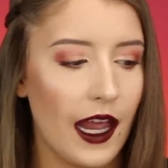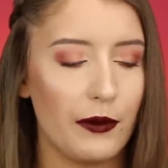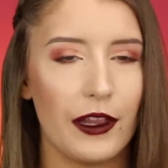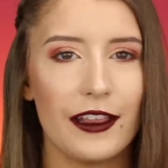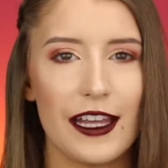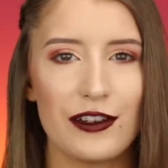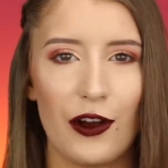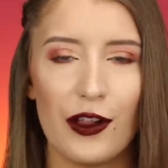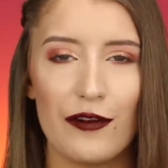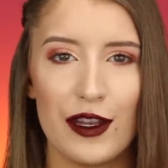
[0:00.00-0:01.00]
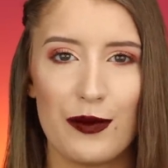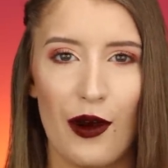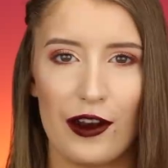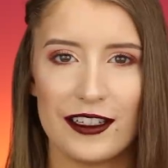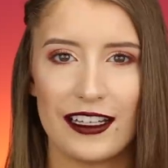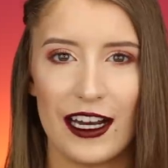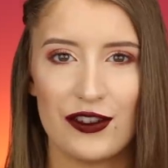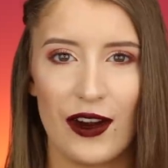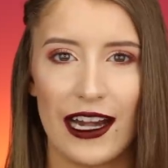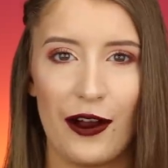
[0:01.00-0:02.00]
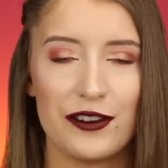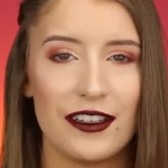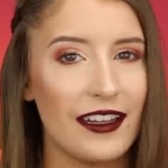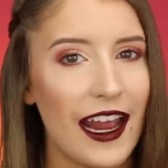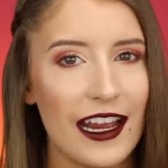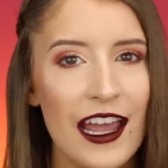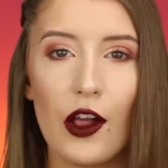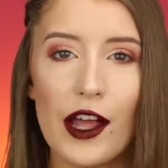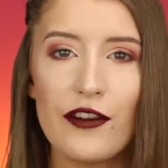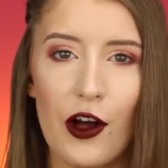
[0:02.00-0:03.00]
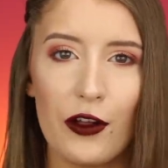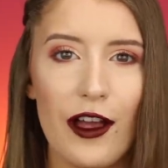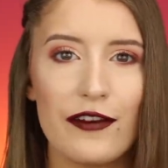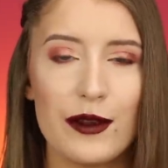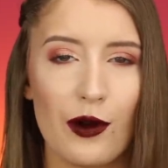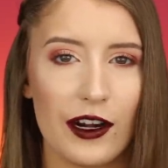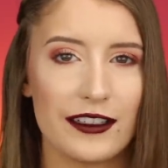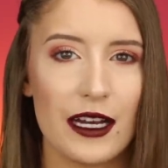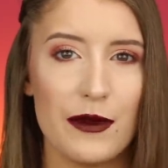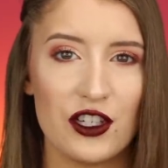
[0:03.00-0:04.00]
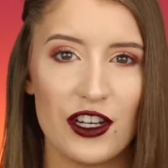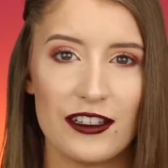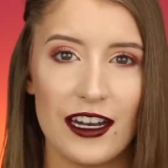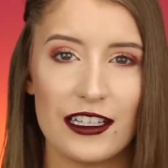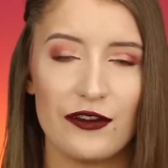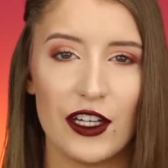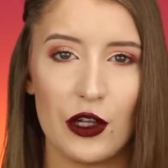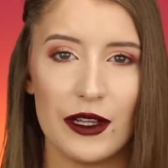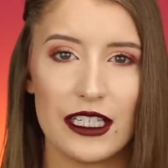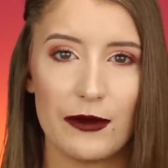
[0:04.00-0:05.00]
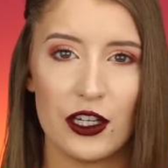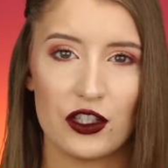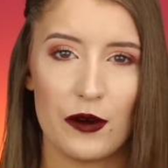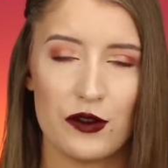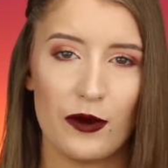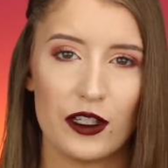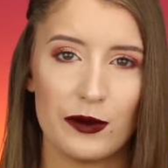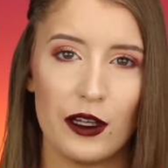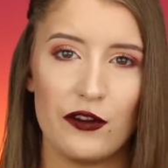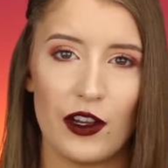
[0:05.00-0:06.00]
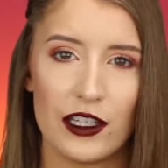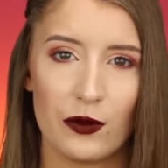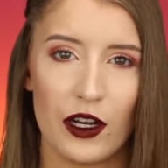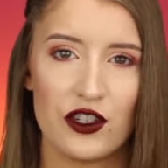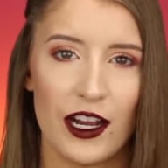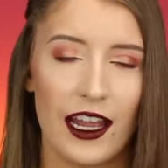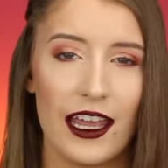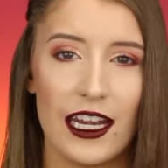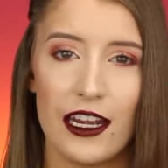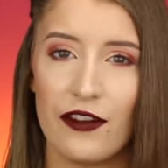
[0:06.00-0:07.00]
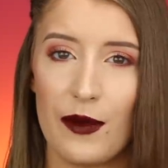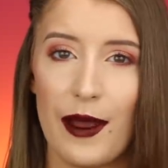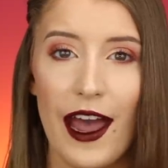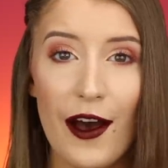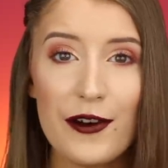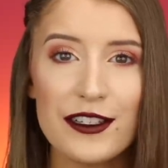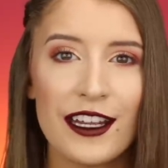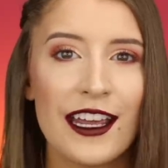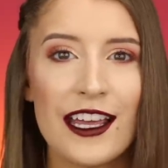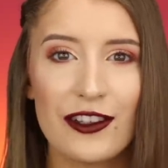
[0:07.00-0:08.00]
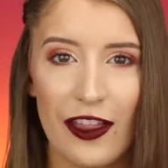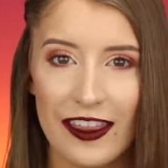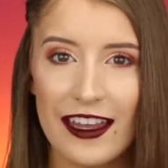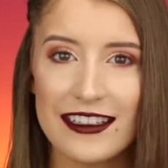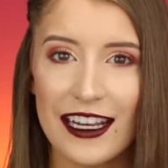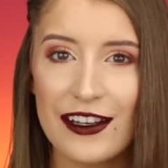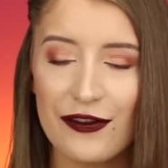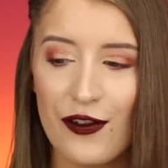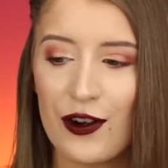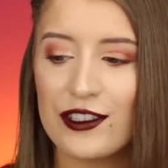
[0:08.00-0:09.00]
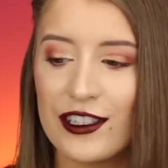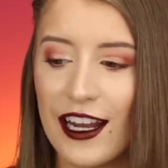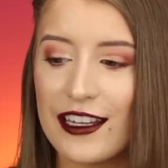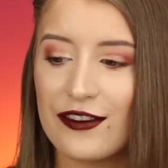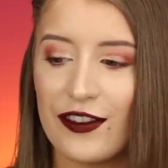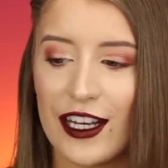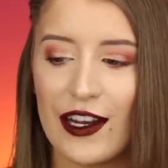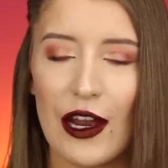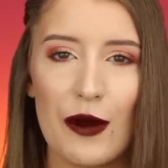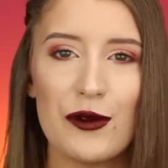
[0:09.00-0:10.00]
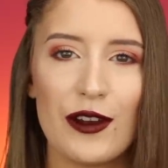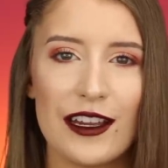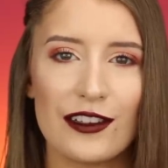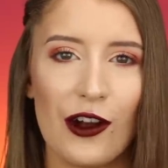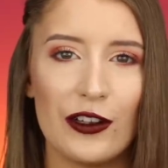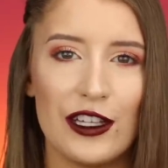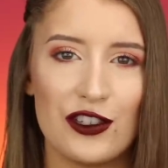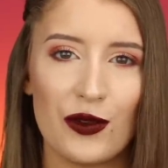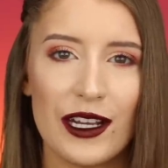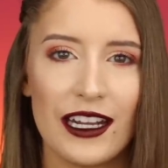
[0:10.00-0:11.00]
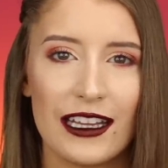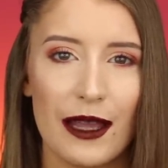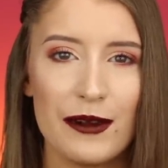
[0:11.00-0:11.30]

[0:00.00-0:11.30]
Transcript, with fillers: I really liked all of the products that I tried out today. I'll have all of the products that I mentioned in today's video linked in my description box below if you guys want to check any of them out. So I think that's it for today's video. I hope you guys all enjoyed it.